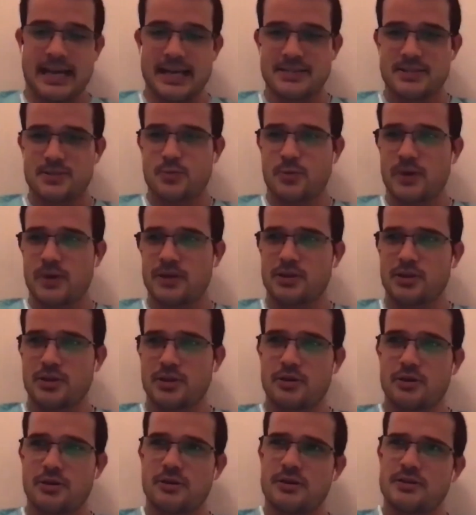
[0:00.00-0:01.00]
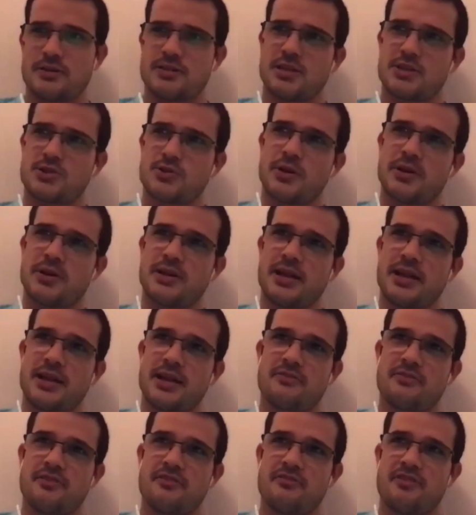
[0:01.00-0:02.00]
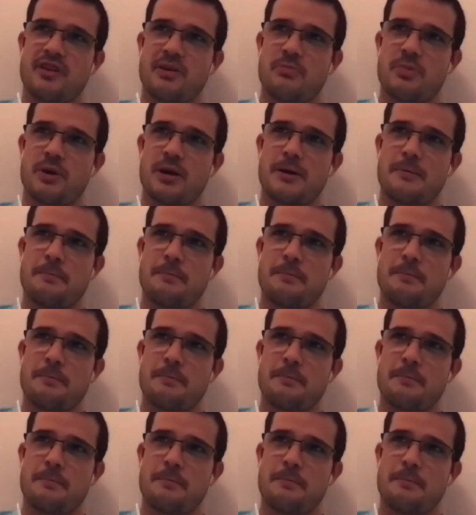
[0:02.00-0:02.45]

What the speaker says: went through. So I joined at end of November.